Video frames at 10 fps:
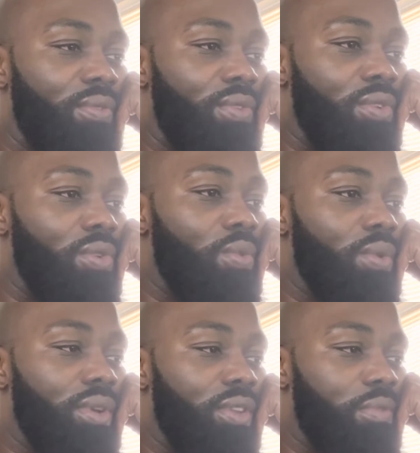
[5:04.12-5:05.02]
you
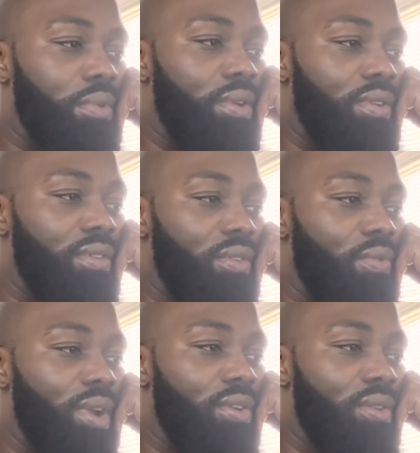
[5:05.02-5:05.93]
will experience it
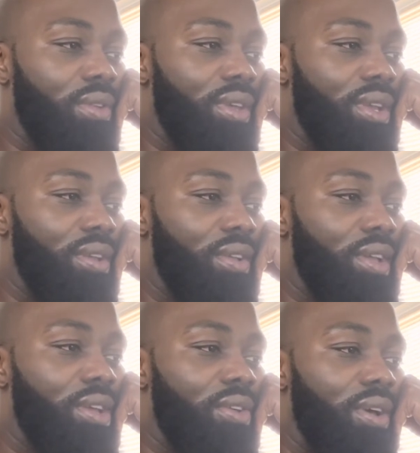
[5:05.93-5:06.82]
regularly,
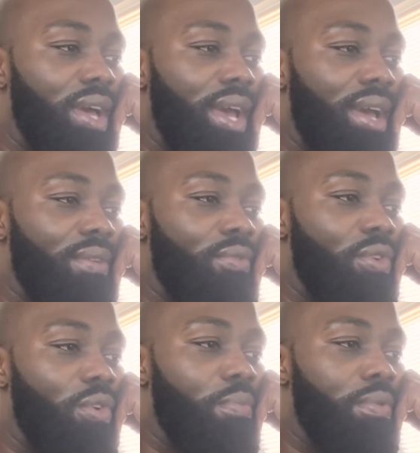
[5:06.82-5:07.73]
you'll have
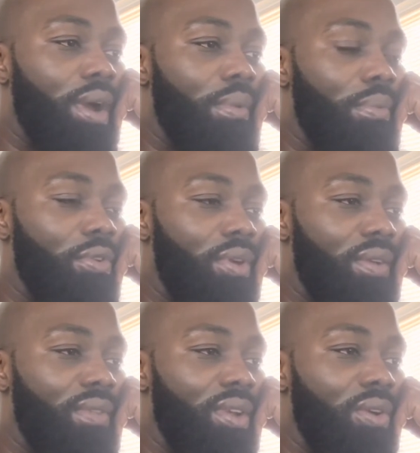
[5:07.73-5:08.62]
no problem
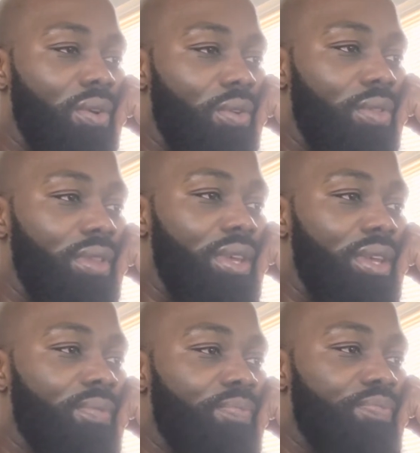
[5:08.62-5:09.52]
craving earthly
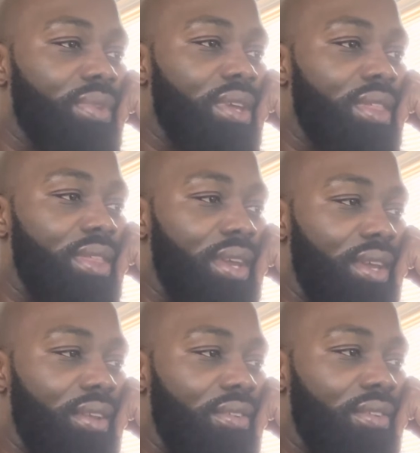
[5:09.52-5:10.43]

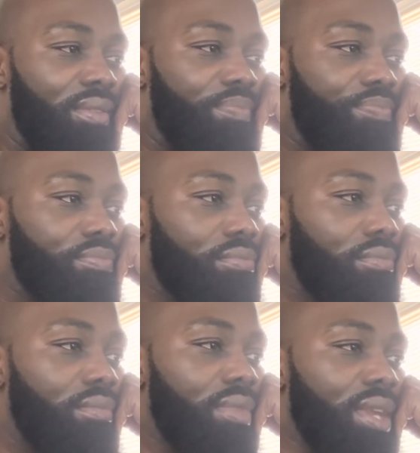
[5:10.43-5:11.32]
things.
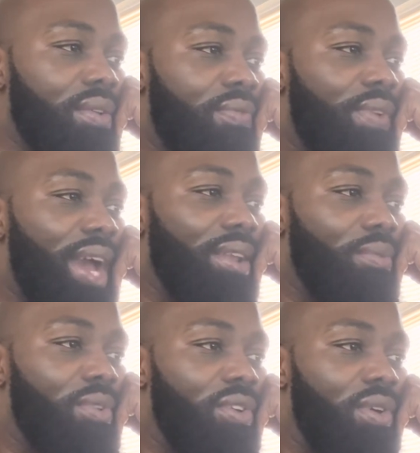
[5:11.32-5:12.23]
In fact,
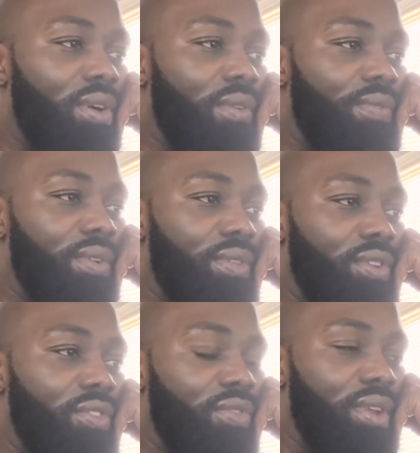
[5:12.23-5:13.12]
we should all feel
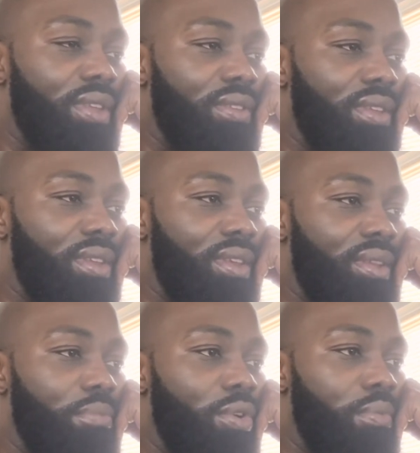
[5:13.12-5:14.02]
these
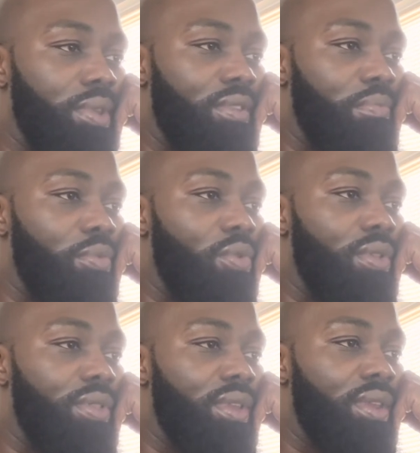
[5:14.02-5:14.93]
transcendent moments more
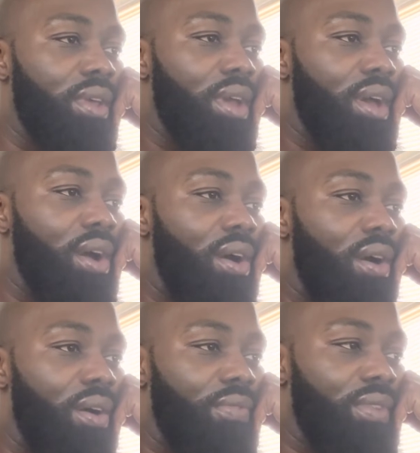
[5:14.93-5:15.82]
than
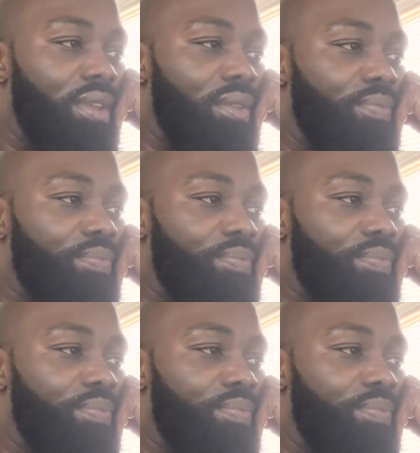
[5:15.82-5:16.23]
often